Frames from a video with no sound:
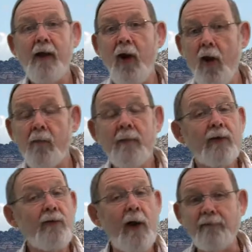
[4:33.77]
hope
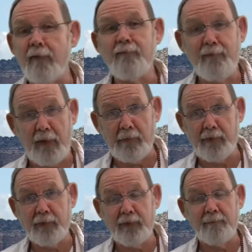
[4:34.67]
you have a very
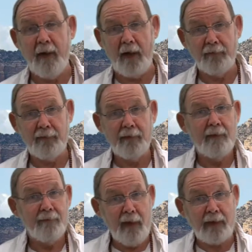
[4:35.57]
good month.
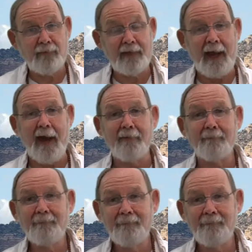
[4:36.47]
Thanks again.